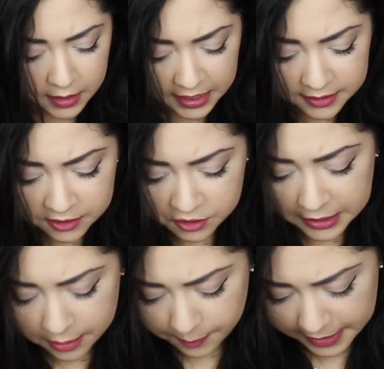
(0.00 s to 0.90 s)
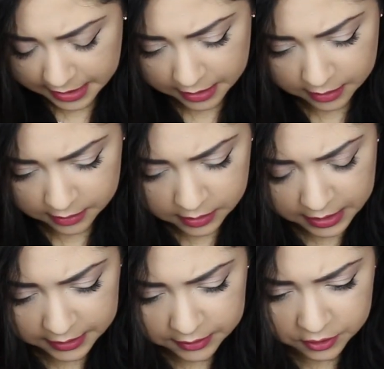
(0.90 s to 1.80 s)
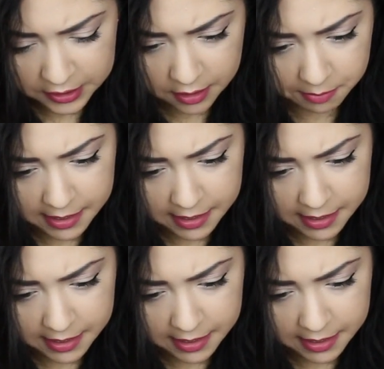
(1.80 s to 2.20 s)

It's a gel pen. It's a gel